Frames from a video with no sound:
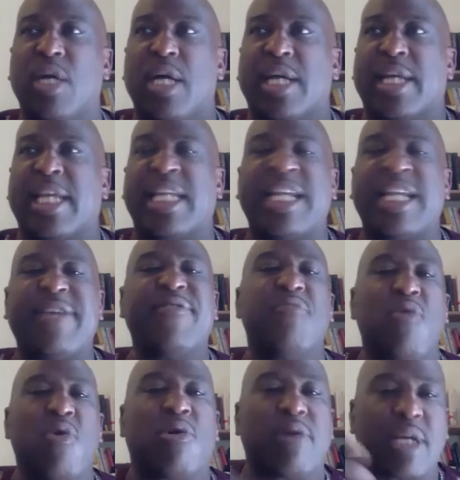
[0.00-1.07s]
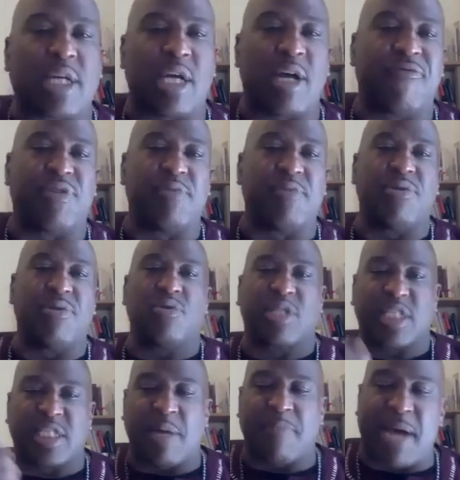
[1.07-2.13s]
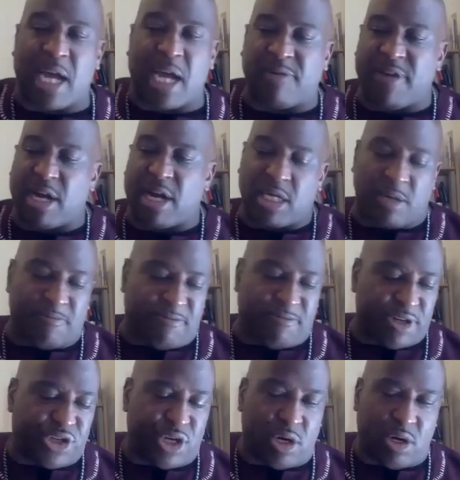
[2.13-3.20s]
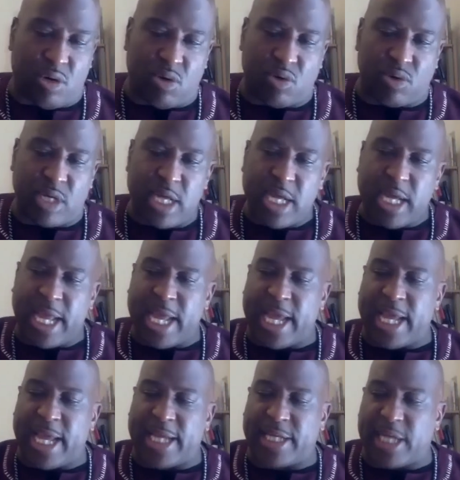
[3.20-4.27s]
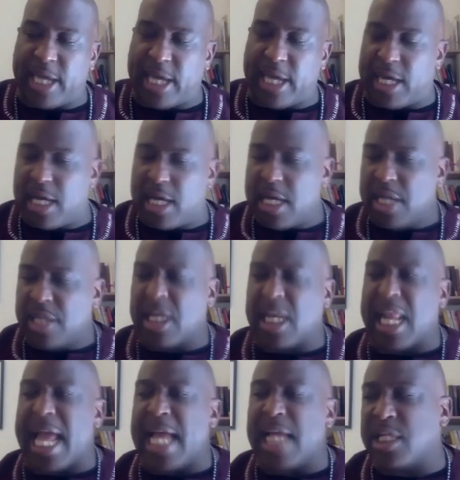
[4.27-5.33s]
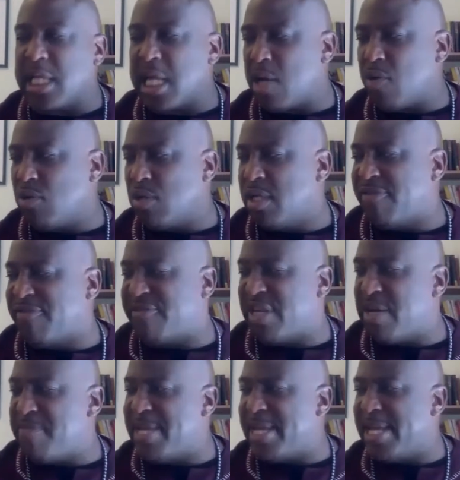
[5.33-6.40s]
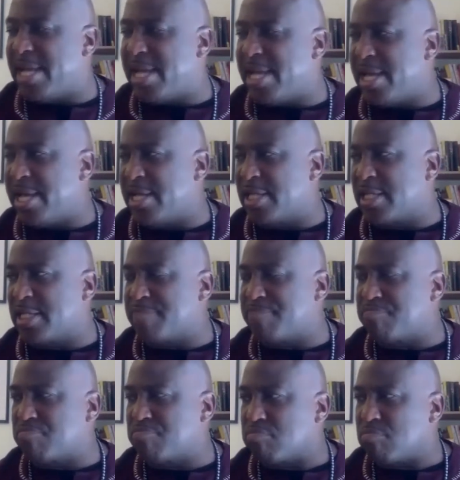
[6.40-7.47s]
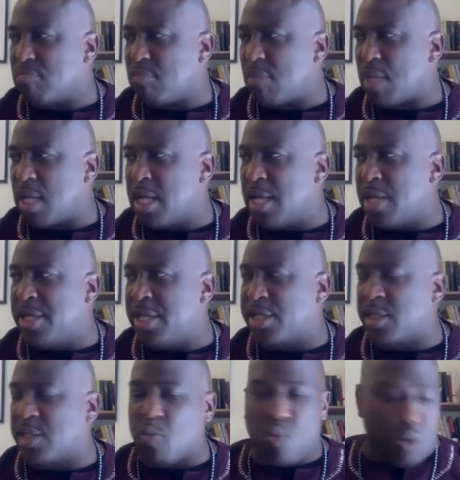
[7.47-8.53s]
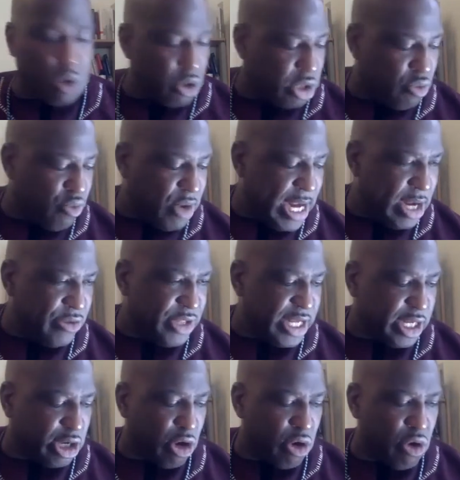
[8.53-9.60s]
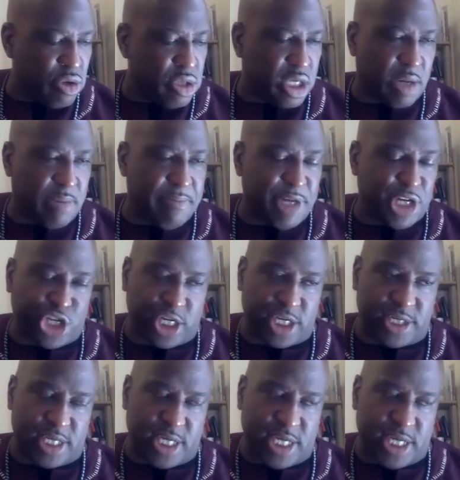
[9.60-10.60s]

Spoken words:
get even more uncomfortable, step out of our comfort zone. And the last thing I will lift up is there's some work around the Kerner Commission